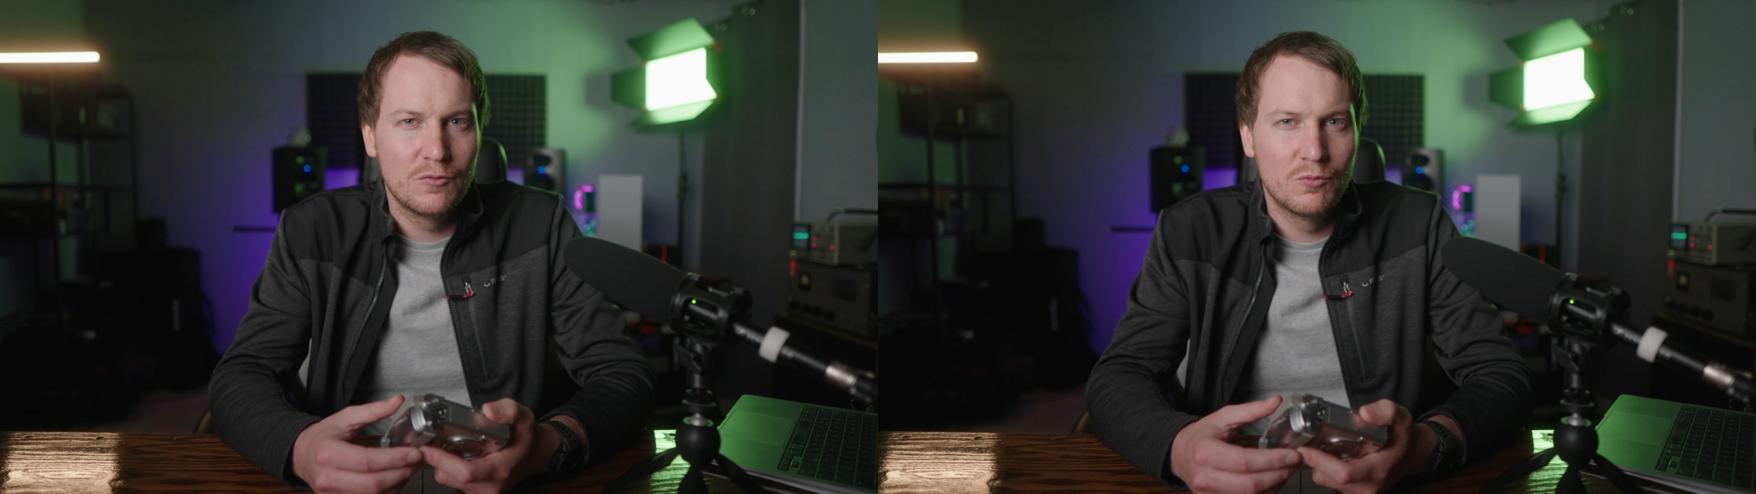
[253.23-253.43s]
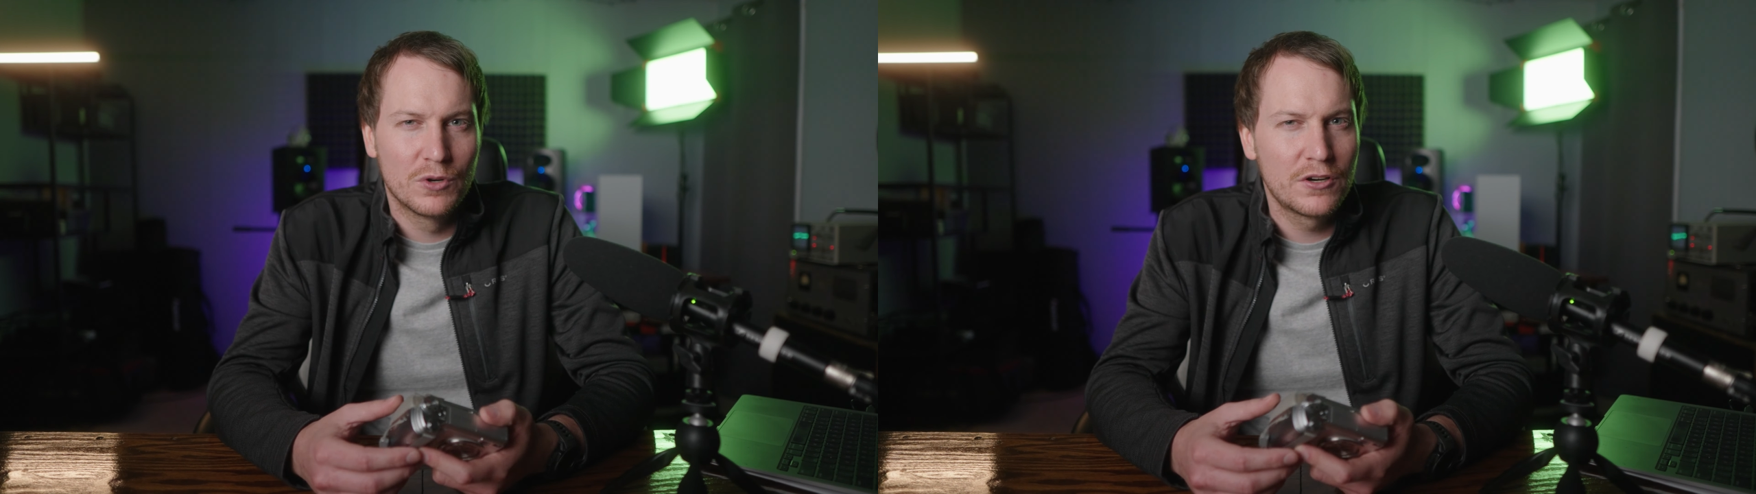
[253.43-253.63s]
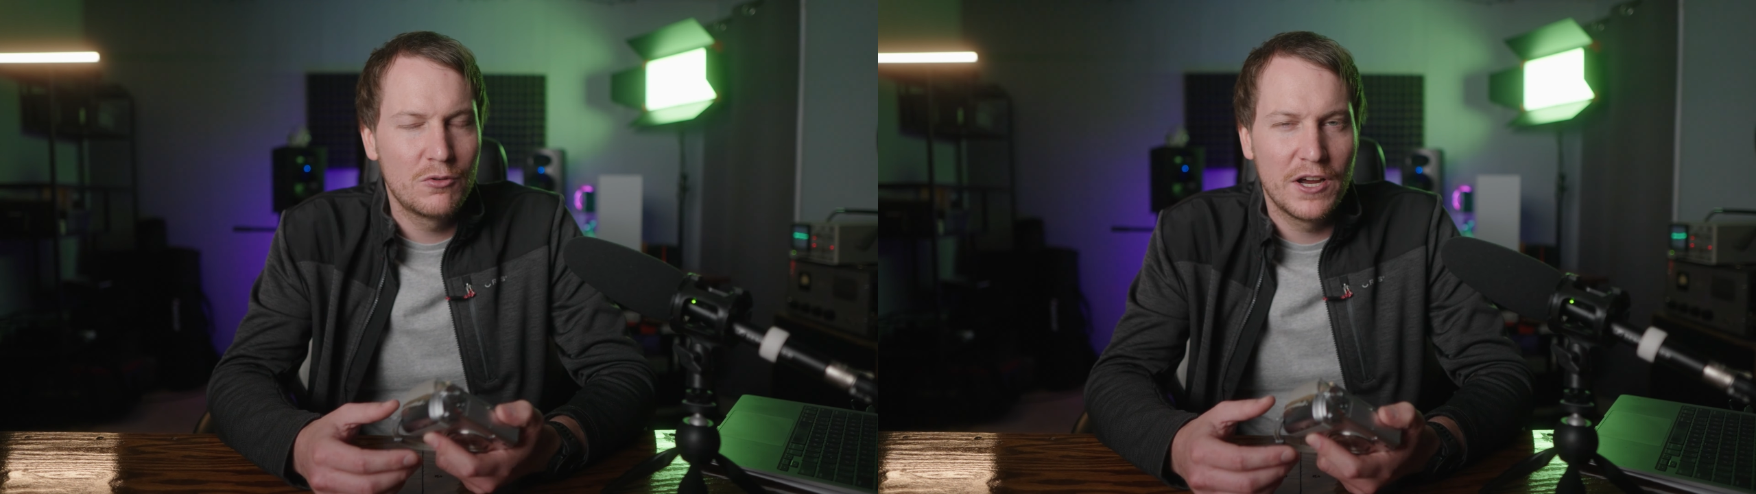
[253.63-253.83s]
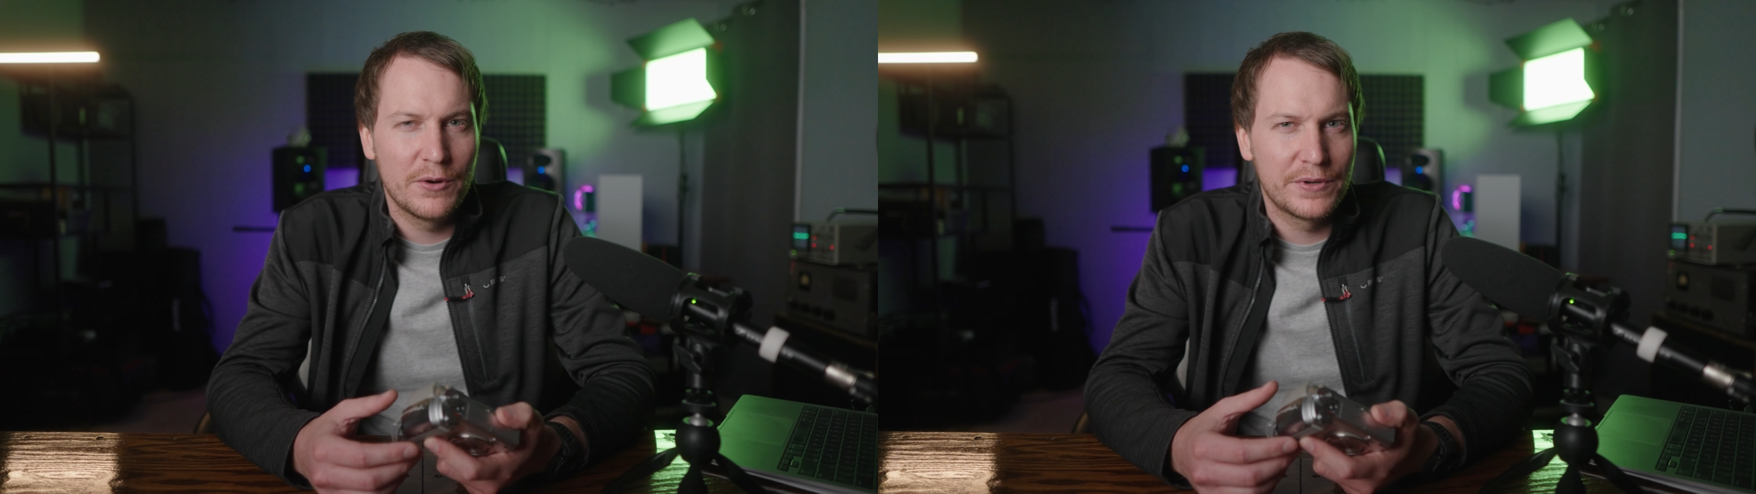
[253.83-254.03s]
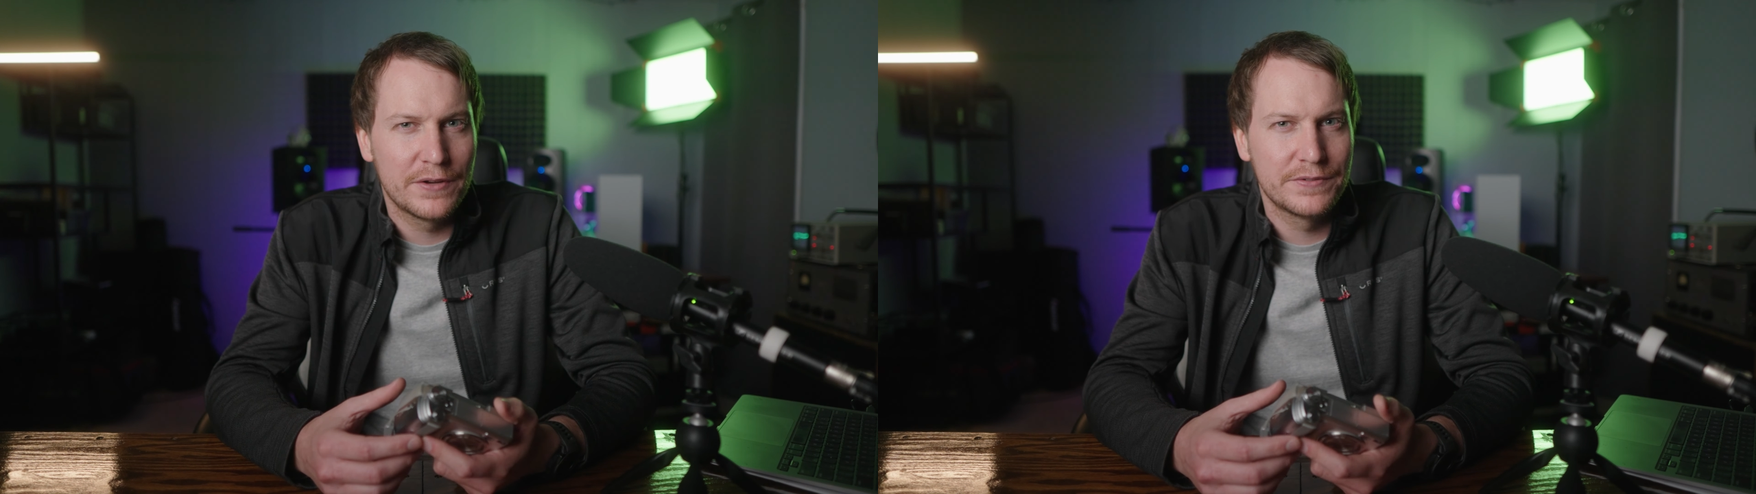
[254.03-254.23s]
weren't
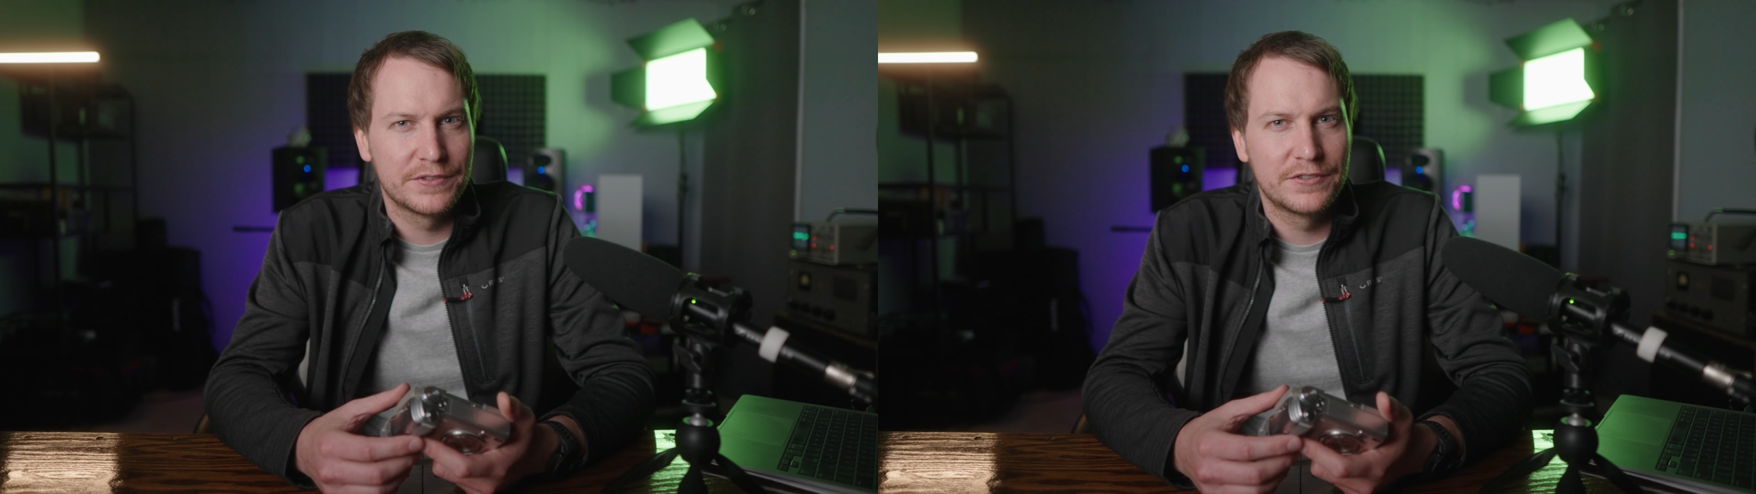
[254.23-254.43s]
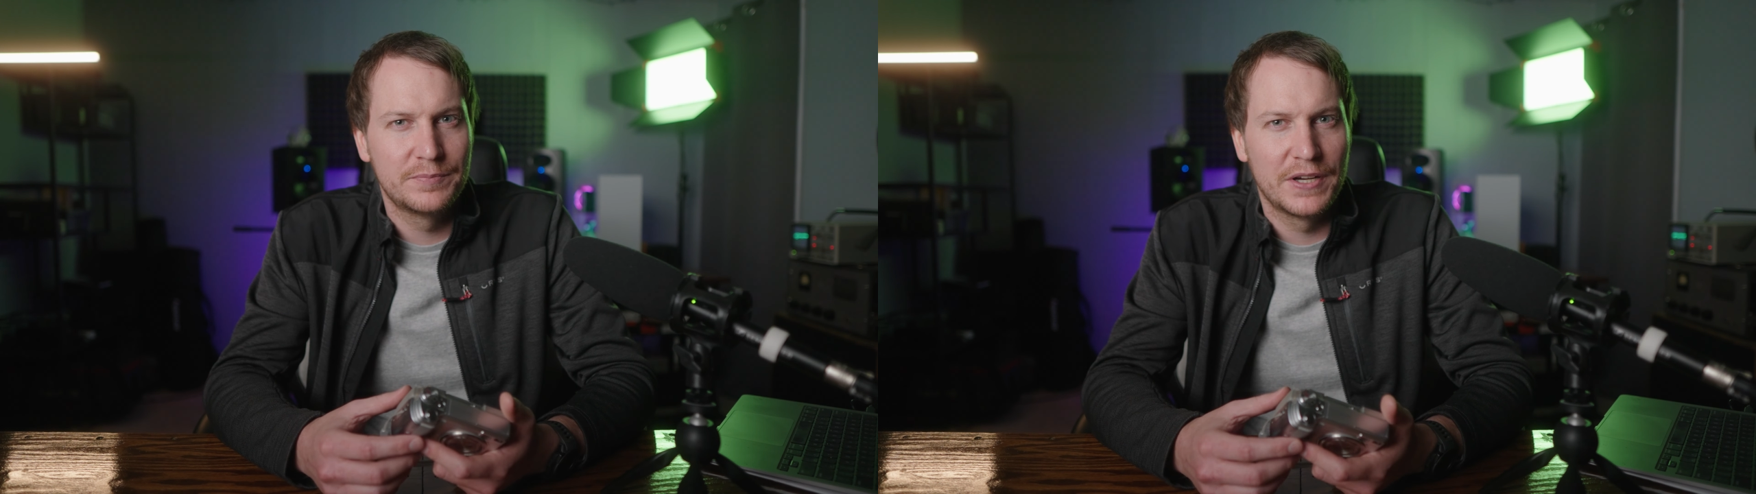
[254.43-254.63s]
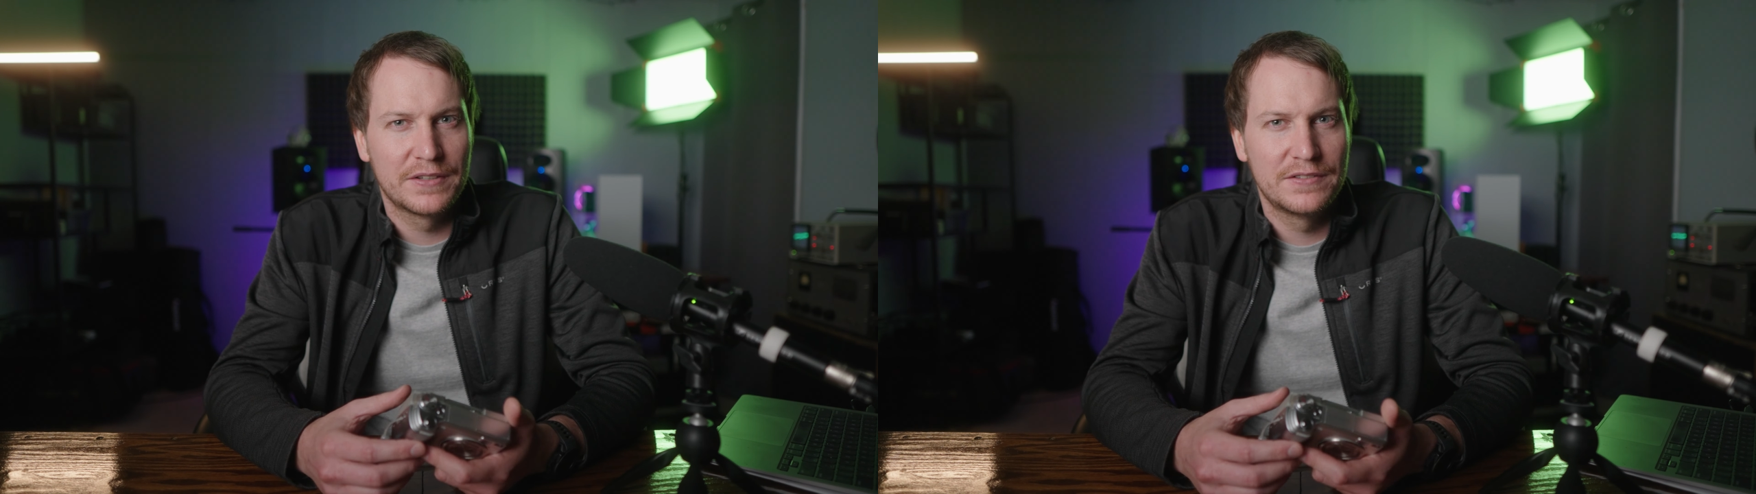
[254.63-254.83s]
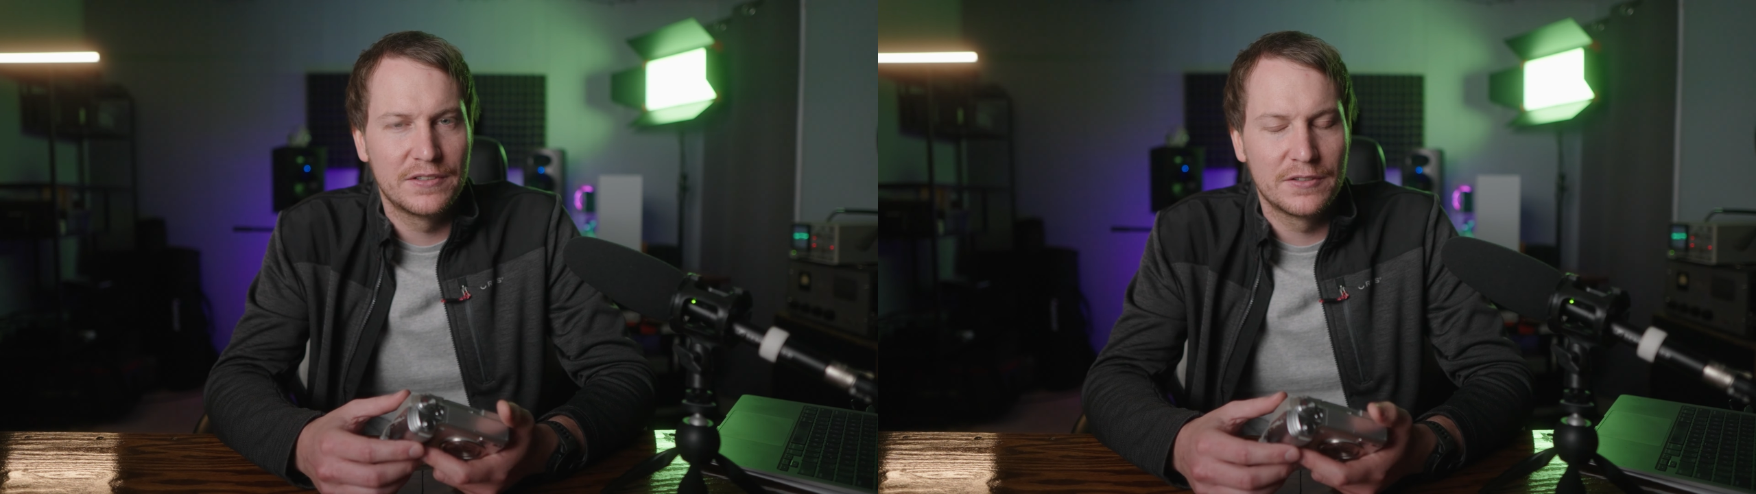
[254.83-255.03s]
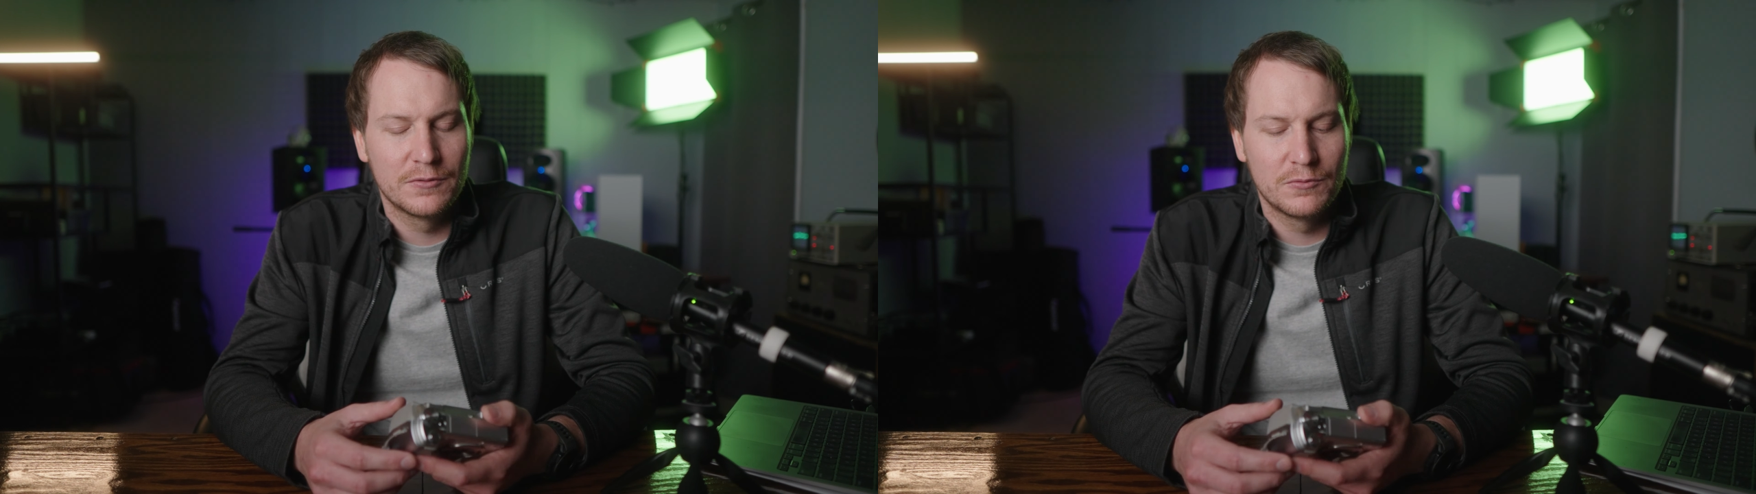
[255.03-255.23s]
quite what I was expecting